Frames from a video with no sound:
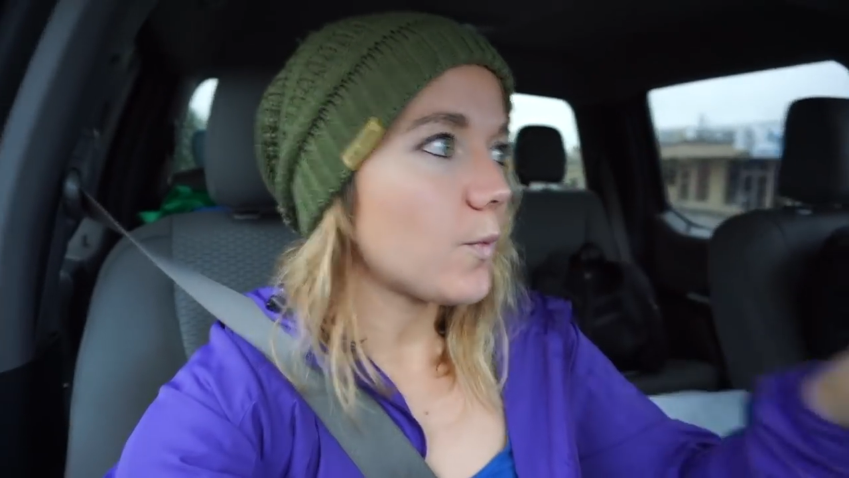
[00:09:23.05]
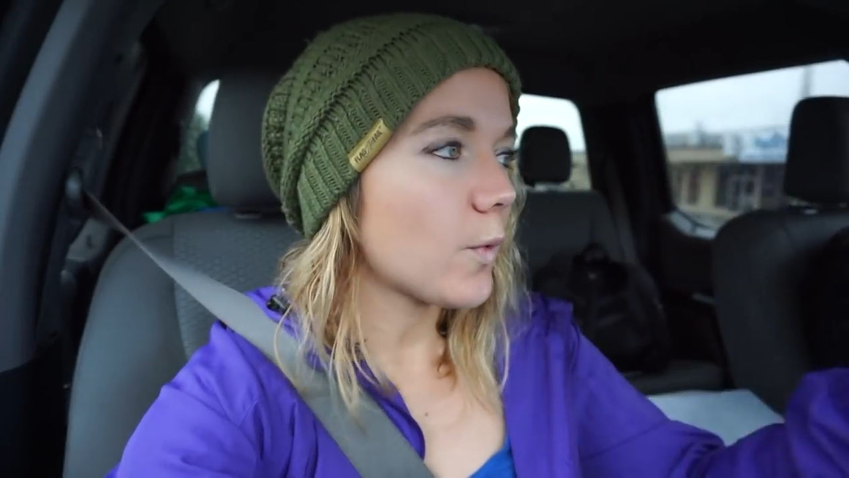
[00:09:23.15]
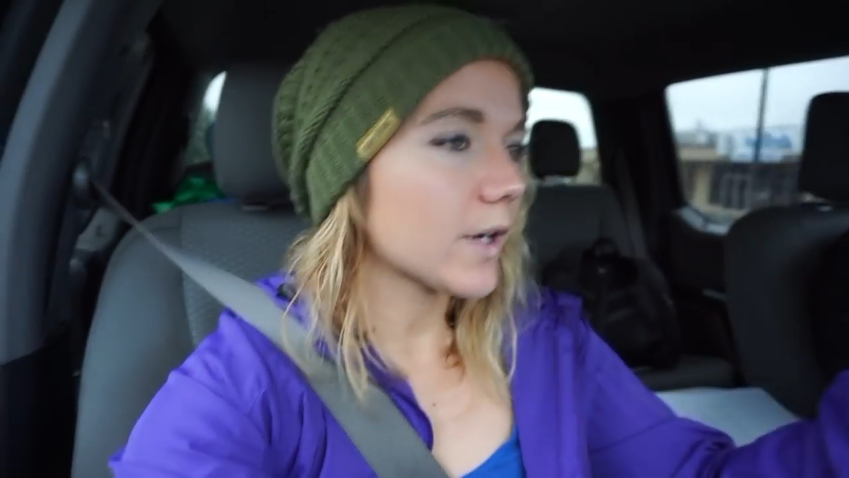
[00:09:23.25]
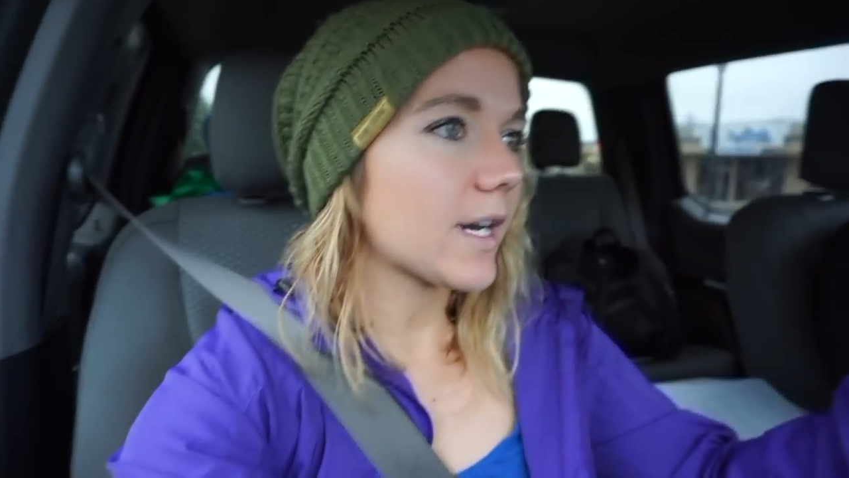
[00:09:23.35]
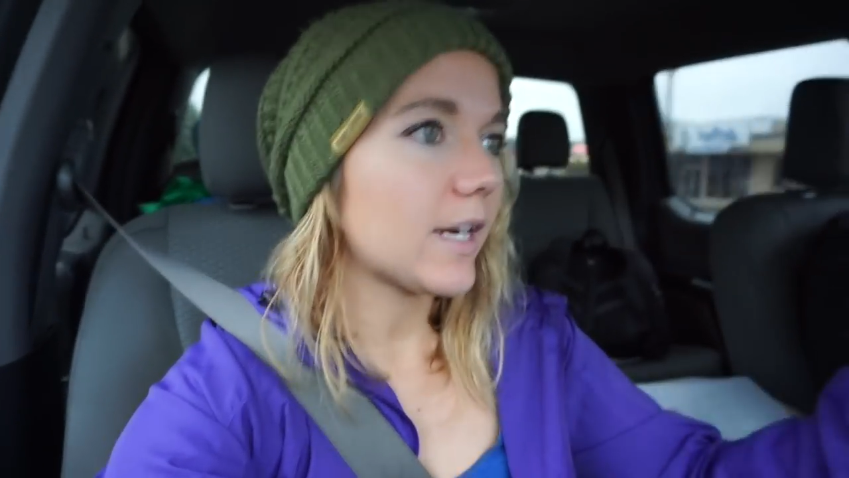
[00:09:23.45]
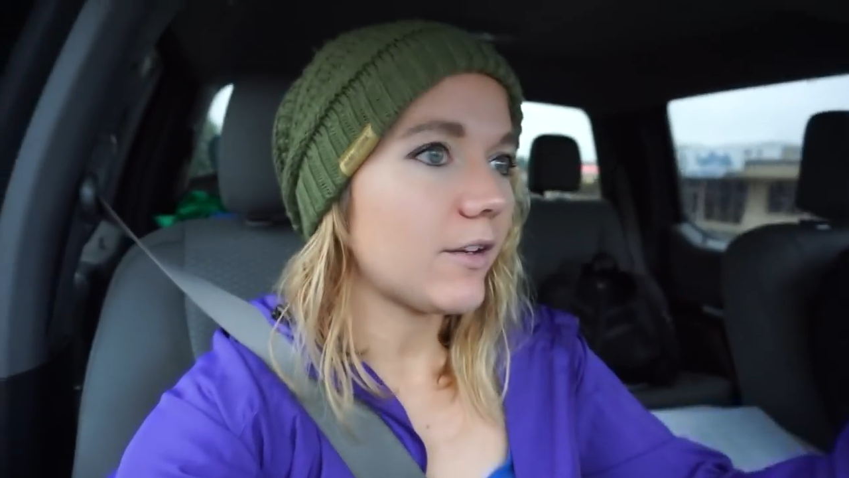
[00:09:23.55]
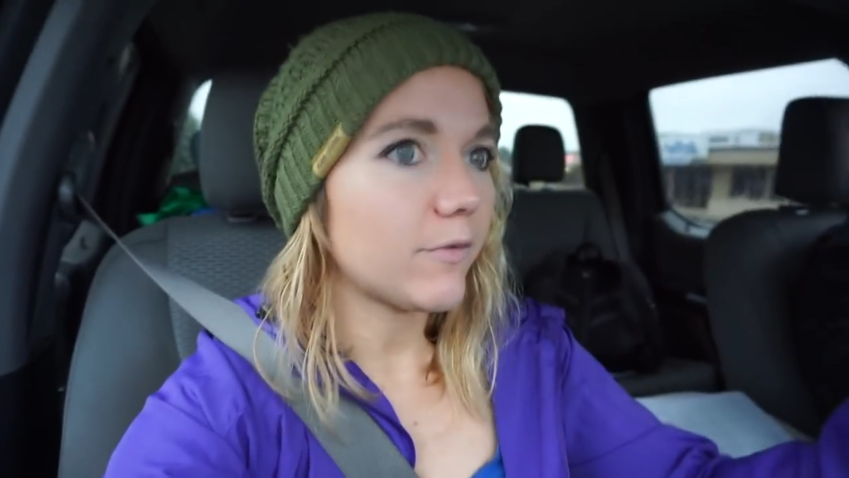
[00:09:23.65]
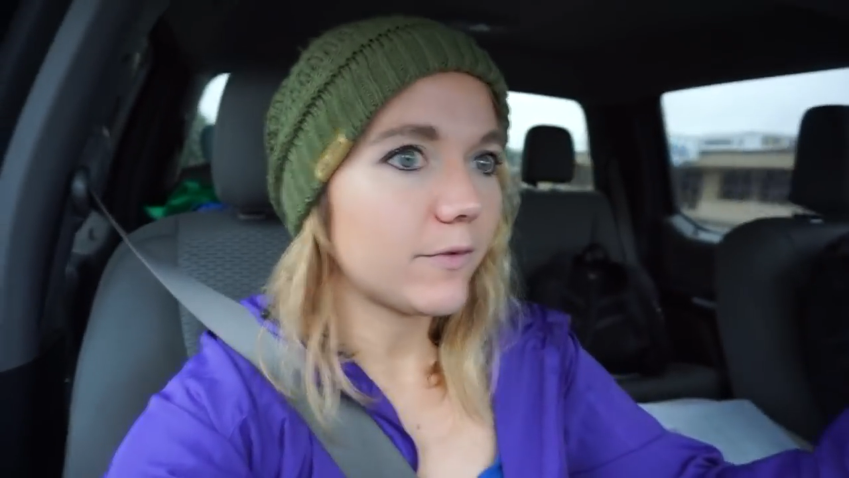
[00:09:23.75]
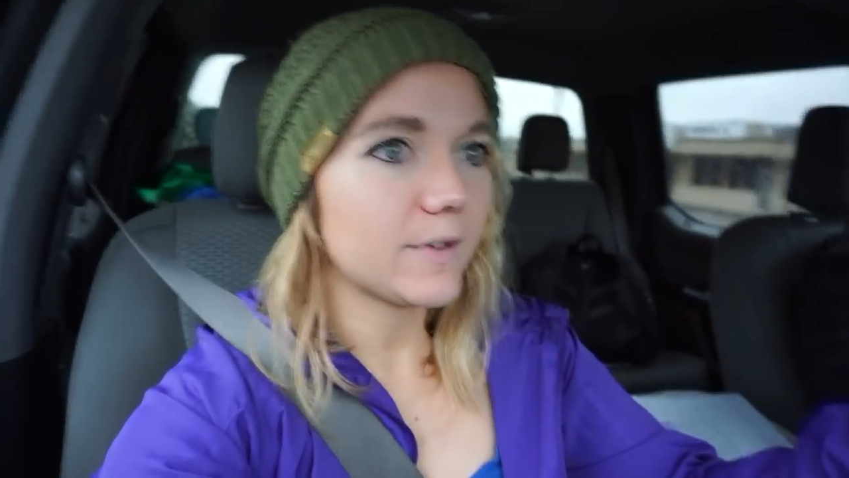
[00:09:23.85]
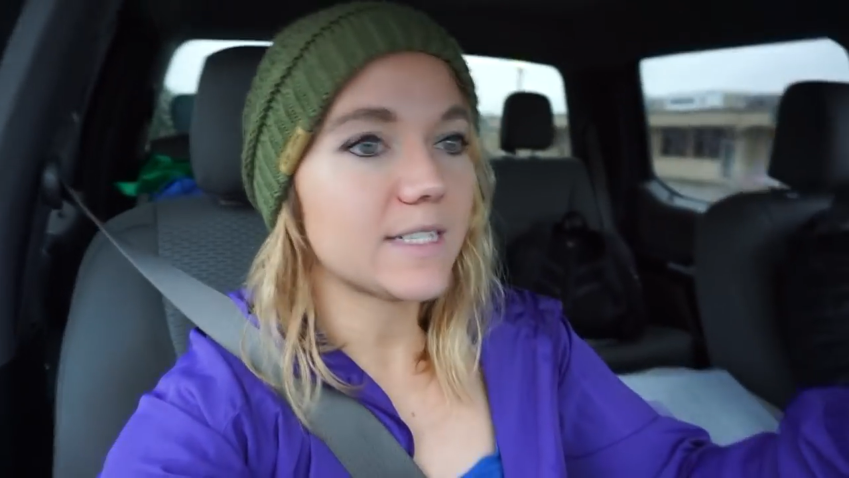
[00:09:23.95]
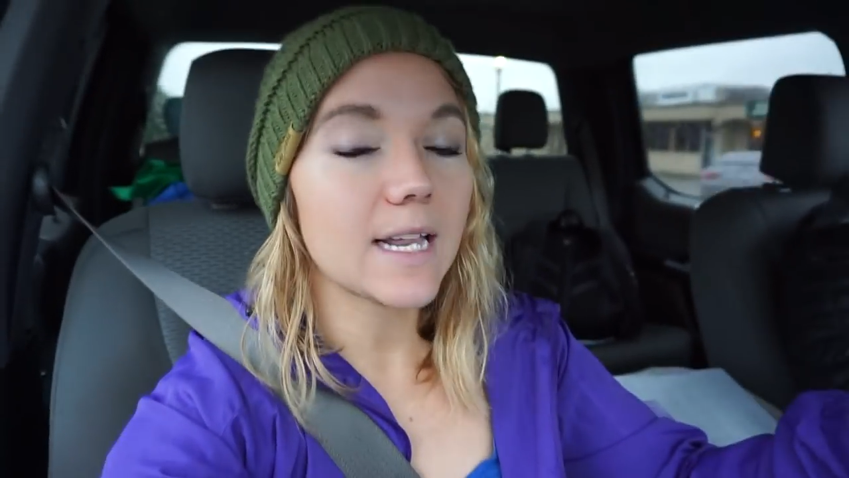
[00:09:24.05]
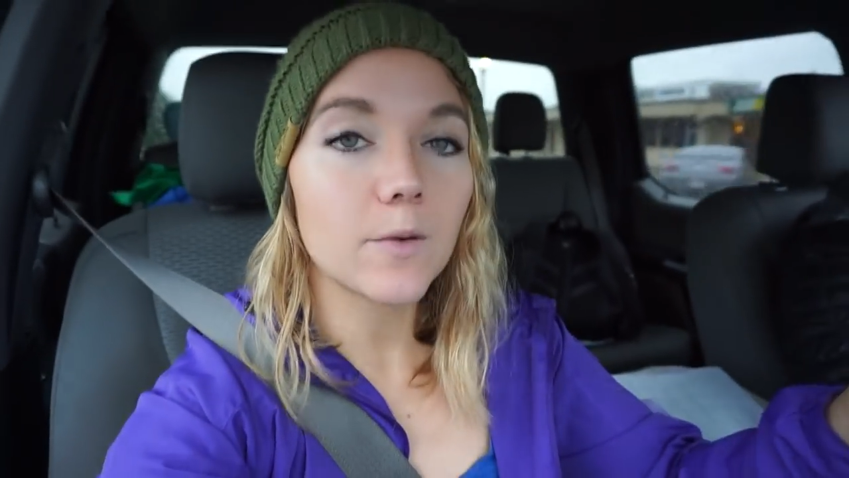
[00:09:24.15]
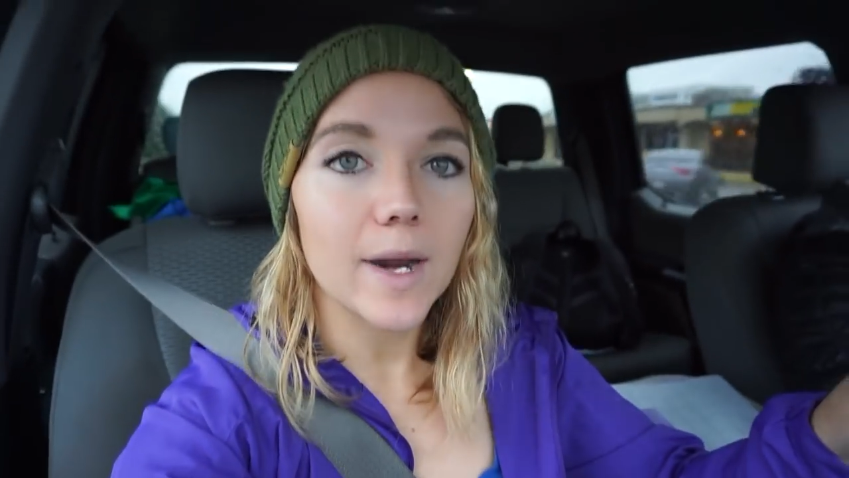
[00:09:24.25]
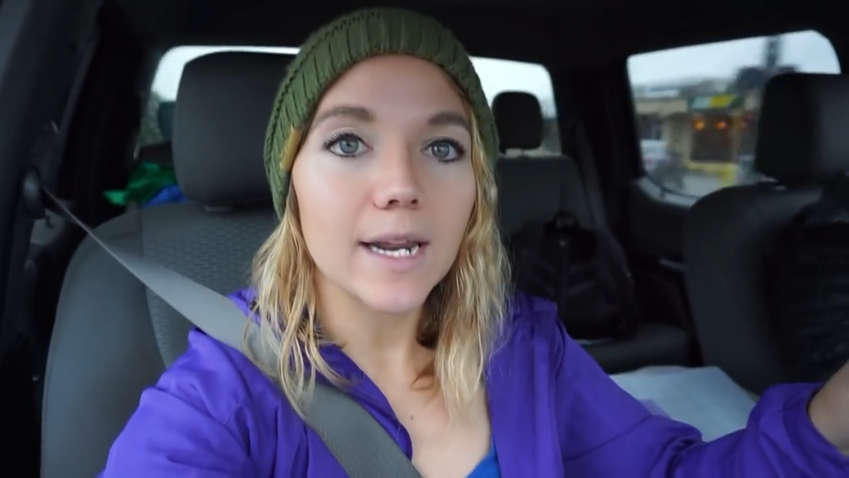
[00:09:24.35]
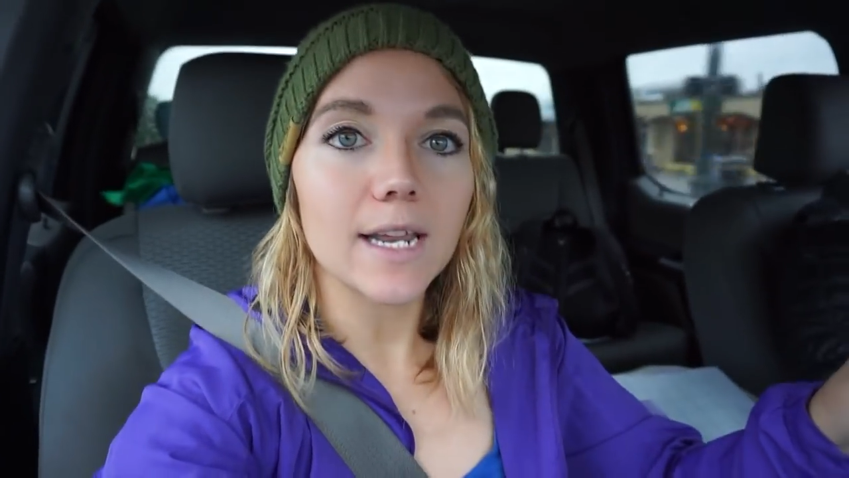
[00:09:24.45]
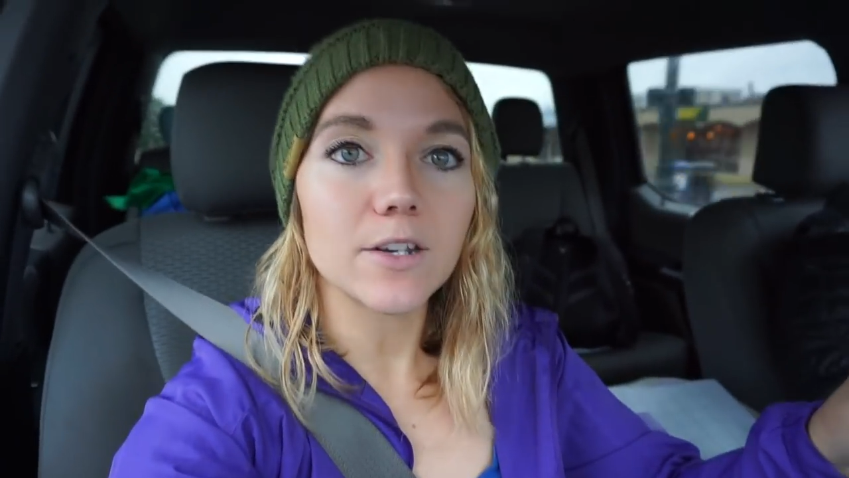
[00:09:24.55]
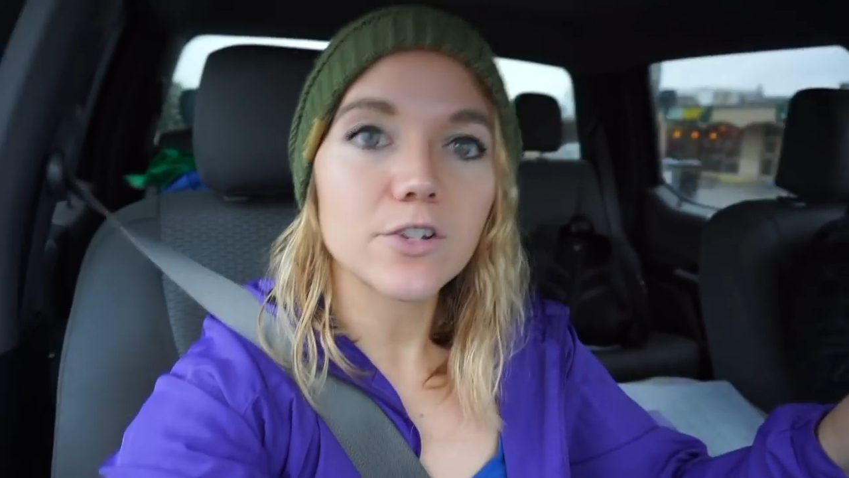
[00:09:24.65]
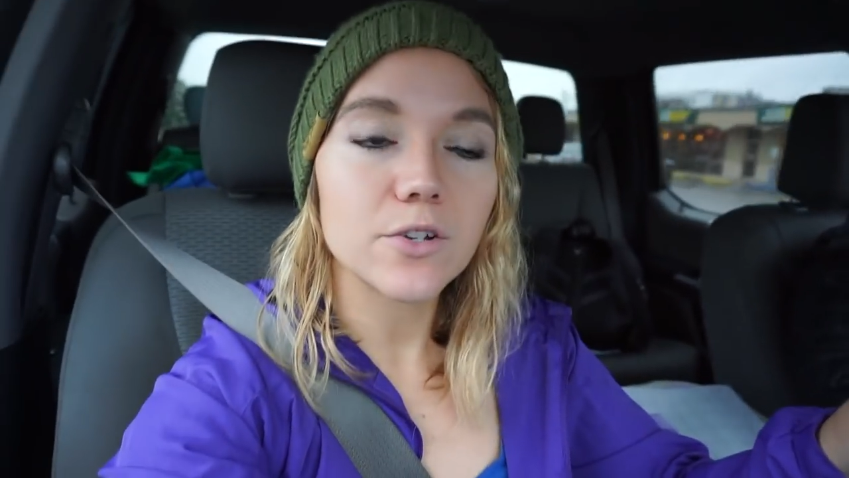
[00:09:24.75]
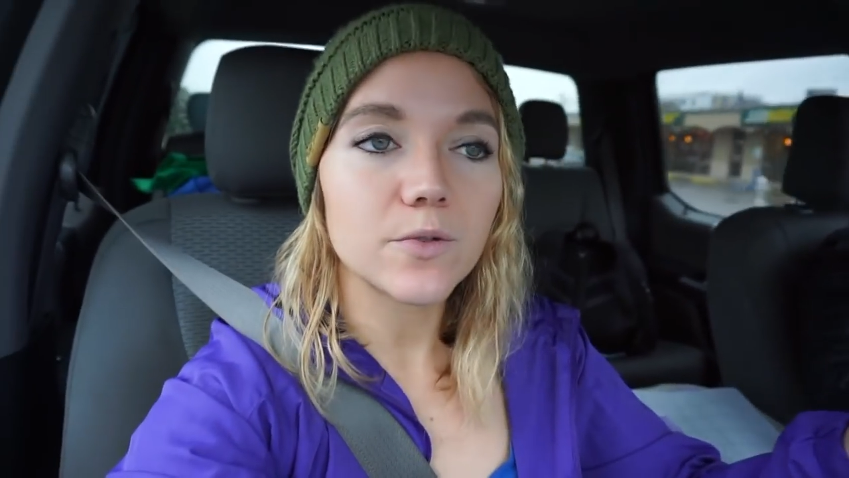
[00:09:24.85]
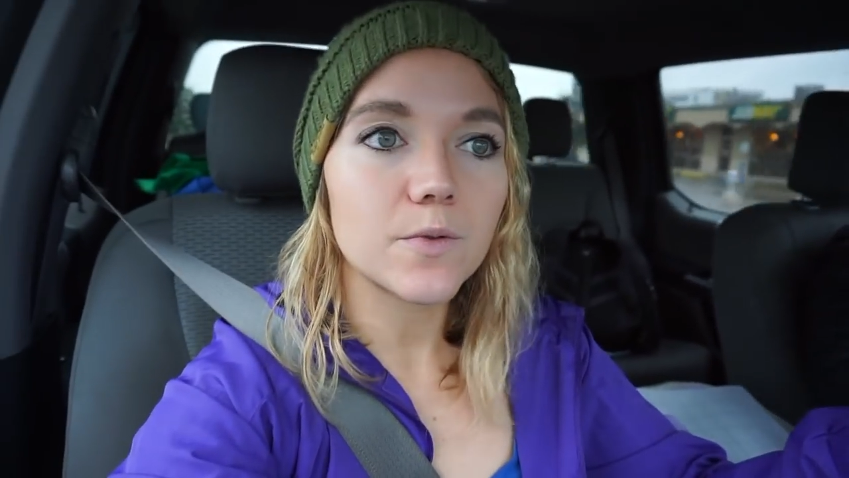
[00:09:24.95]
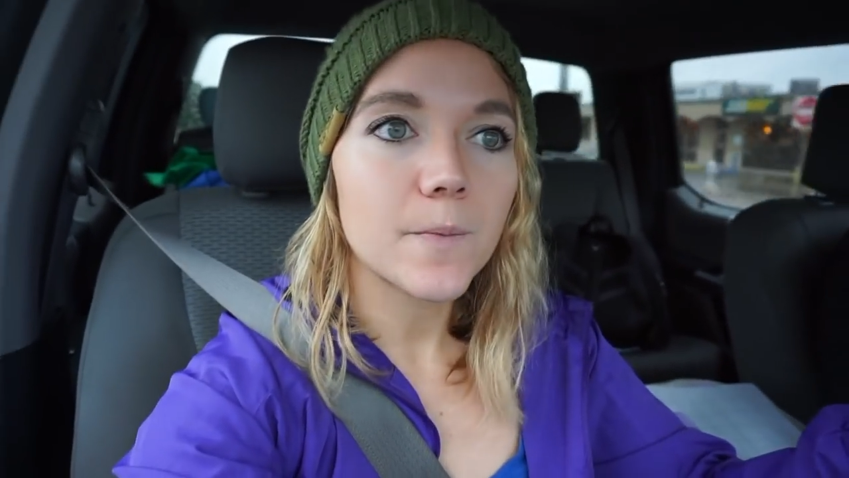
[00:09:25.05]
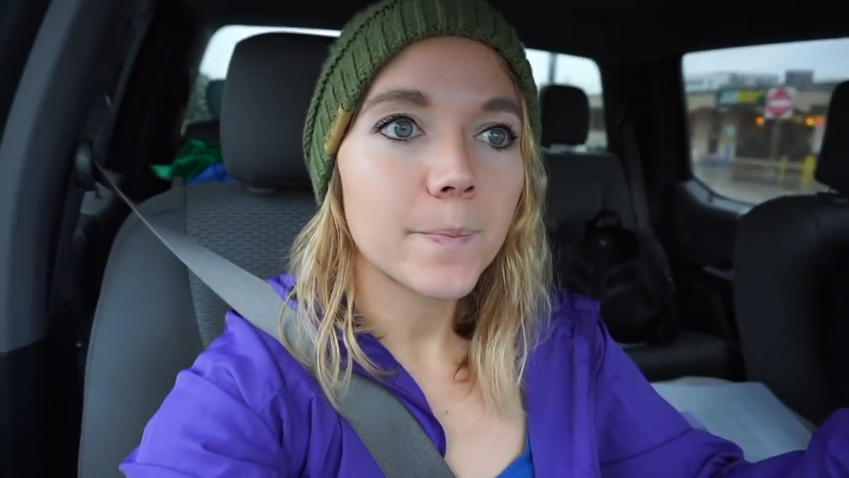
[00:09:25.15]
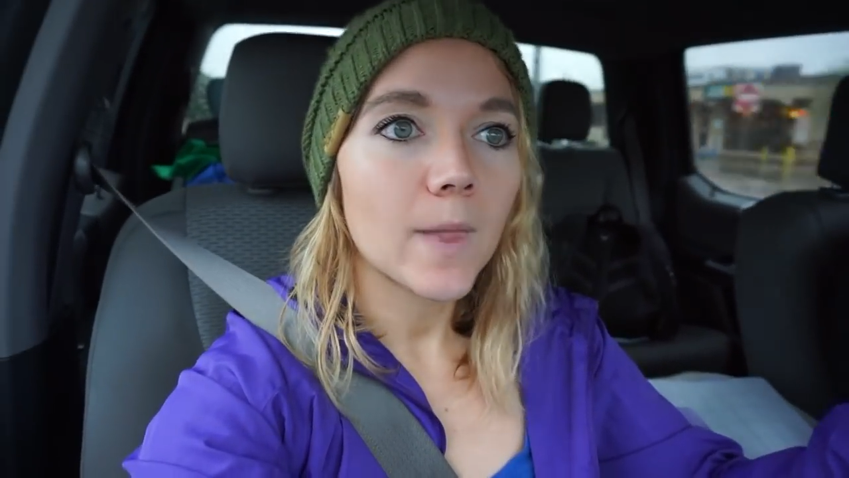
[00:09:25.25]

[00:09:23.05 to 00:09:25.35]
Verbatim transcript: we're kind of segueing into